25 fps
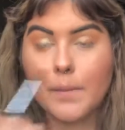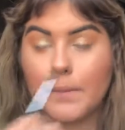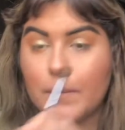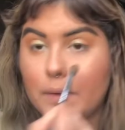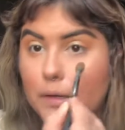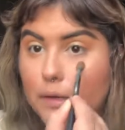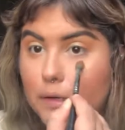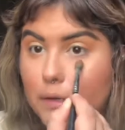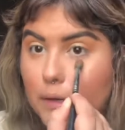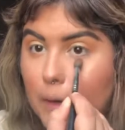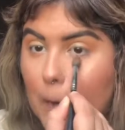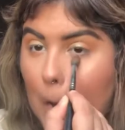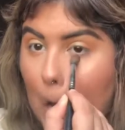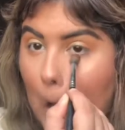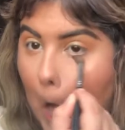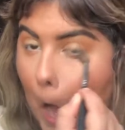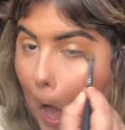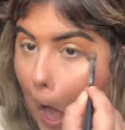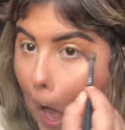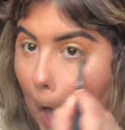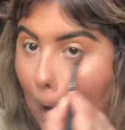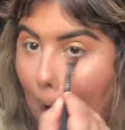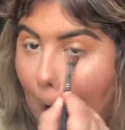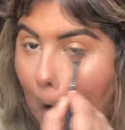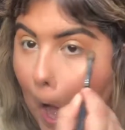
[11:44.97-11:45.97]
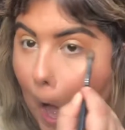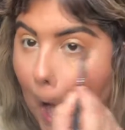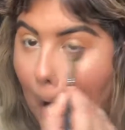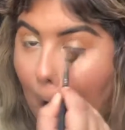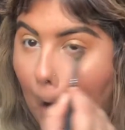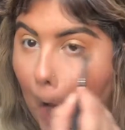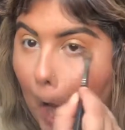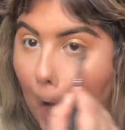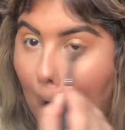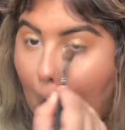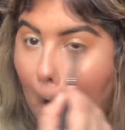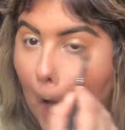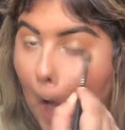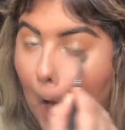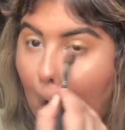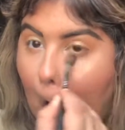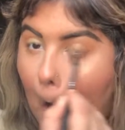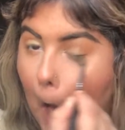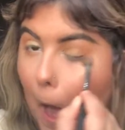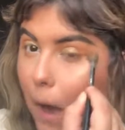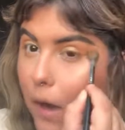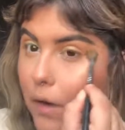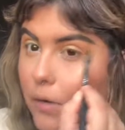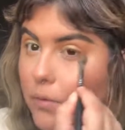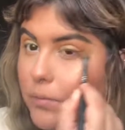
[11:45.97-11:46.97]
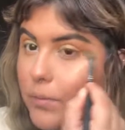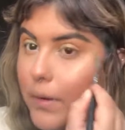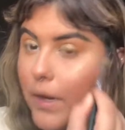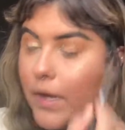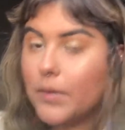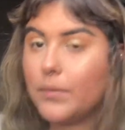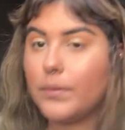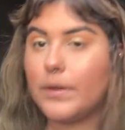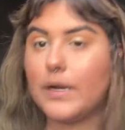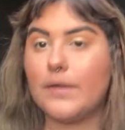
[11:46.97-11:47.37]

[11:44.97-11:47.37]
I'm gonna run